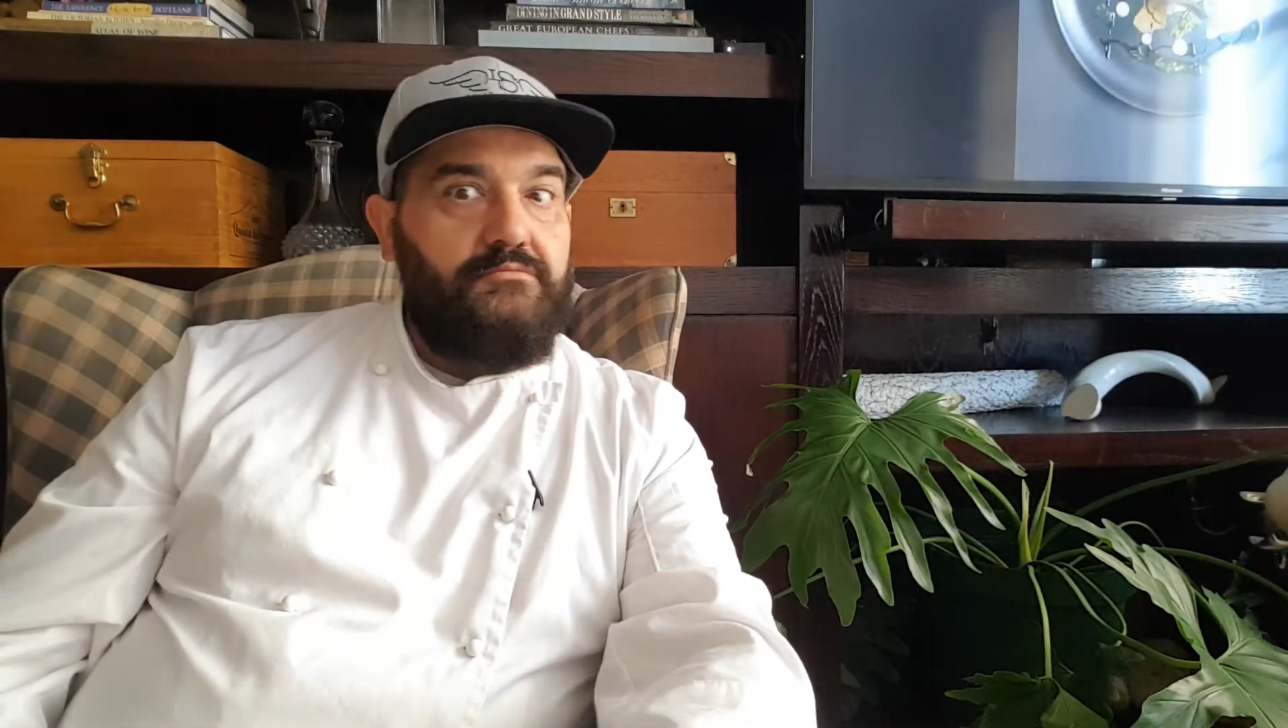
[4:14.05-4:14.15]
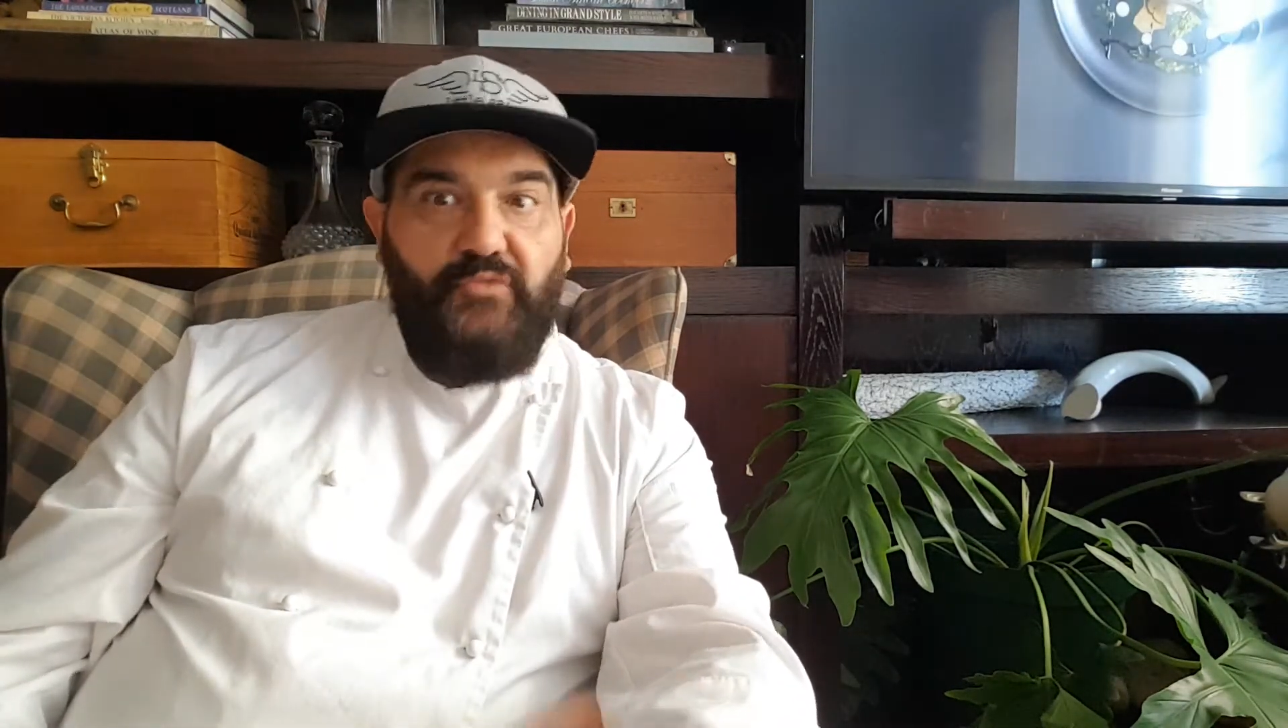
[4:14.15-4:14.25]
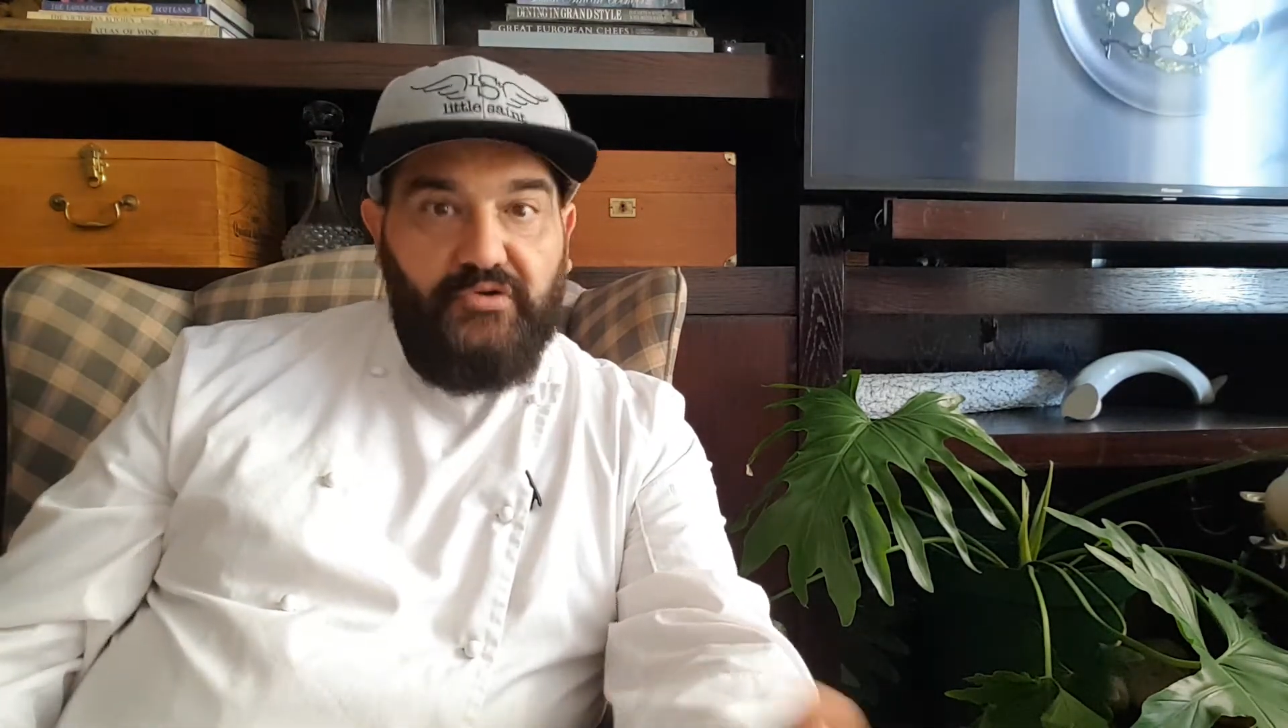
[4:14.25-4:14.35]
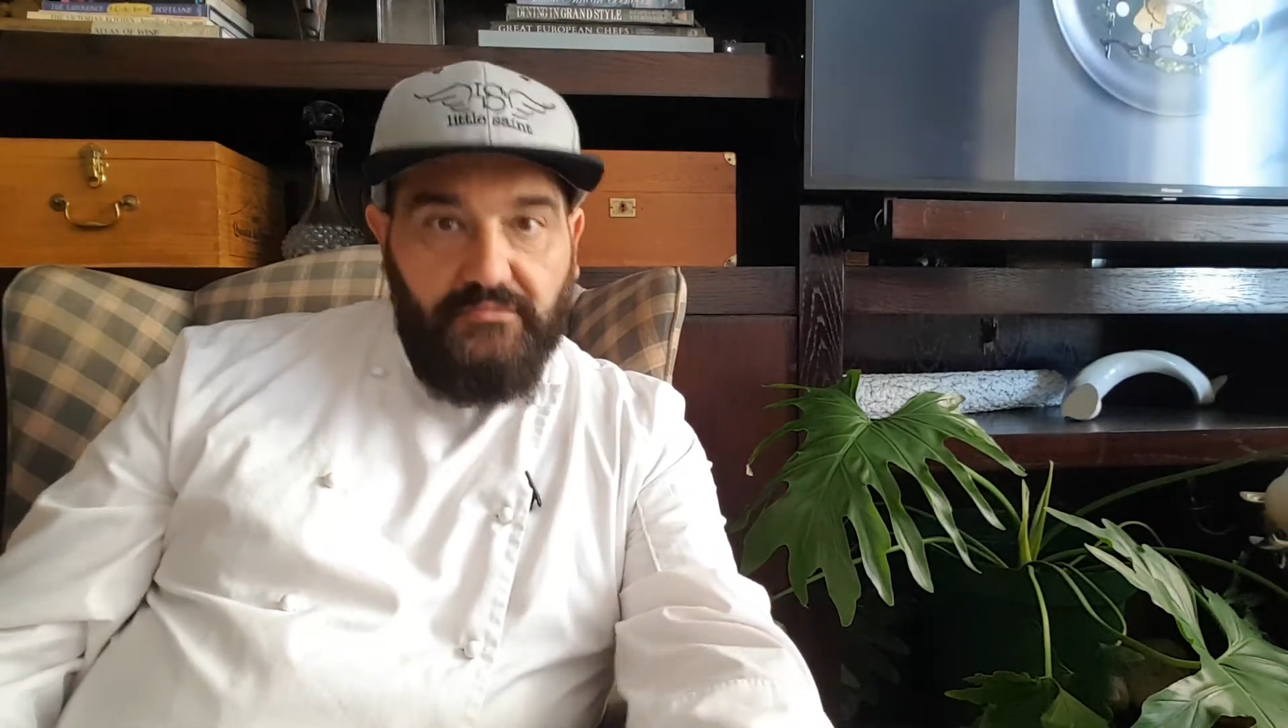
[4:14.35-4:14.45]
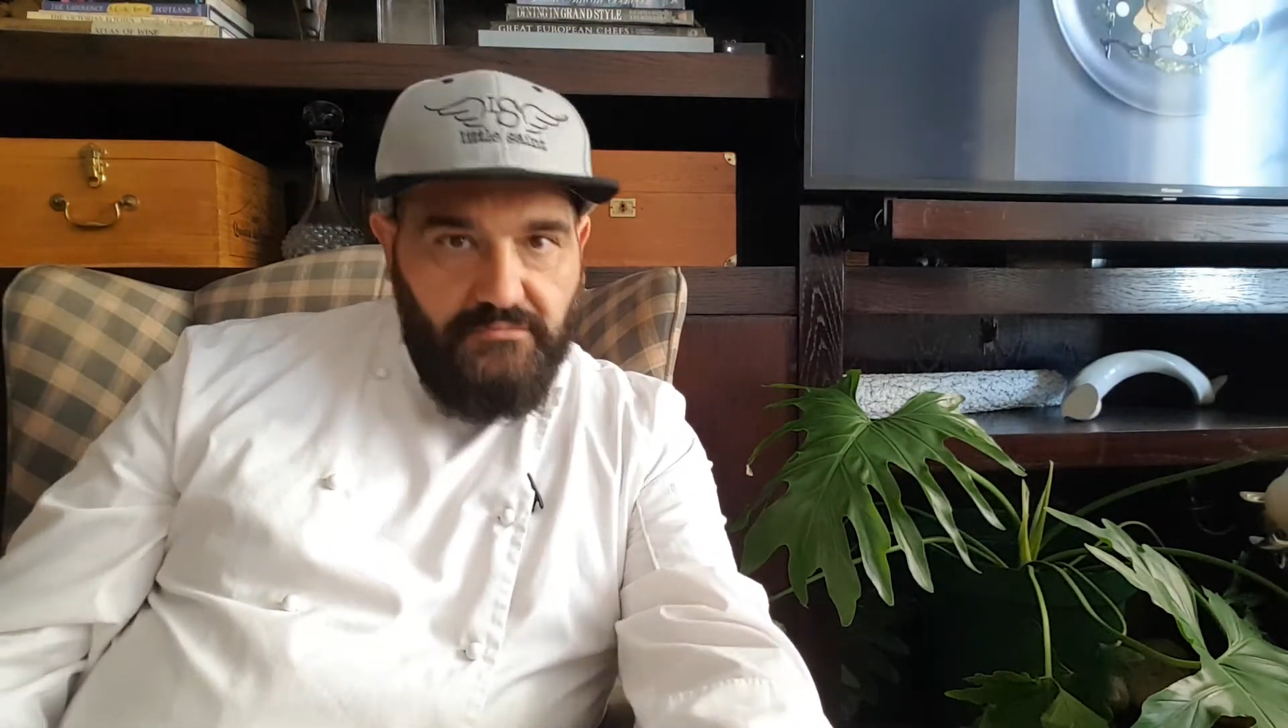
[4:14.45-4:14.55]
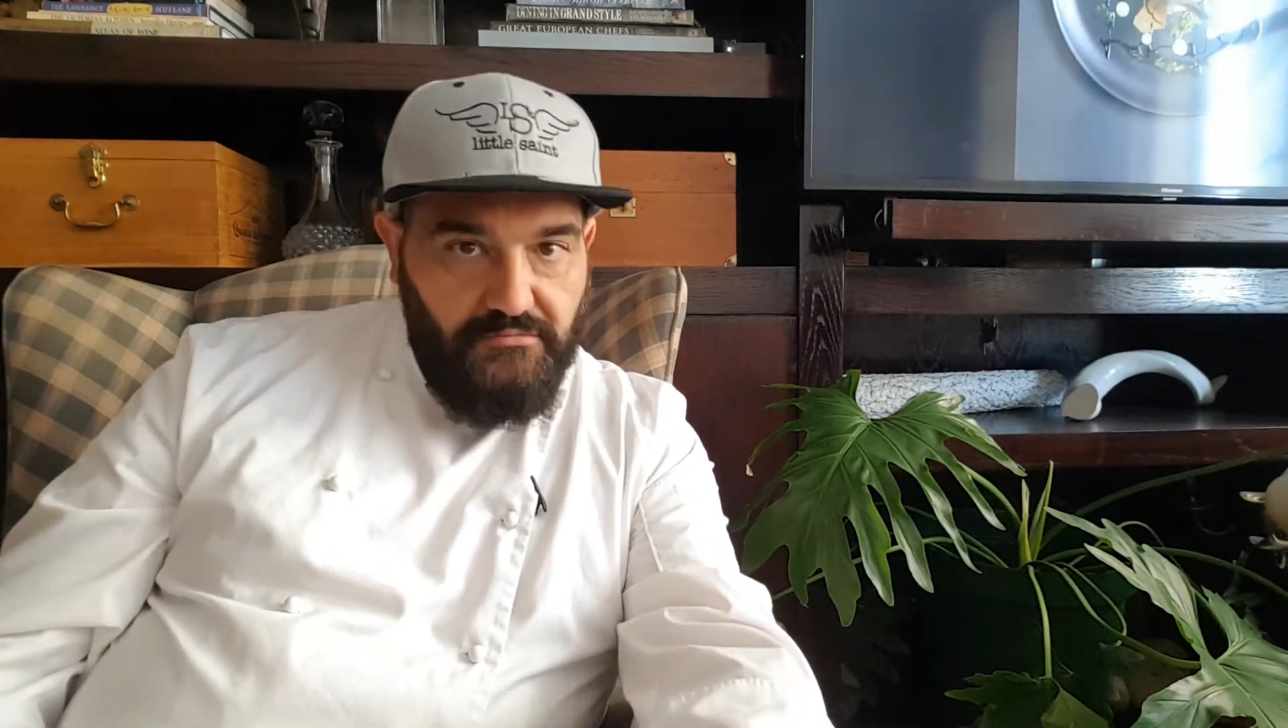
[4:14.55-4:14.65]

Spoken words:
"Well,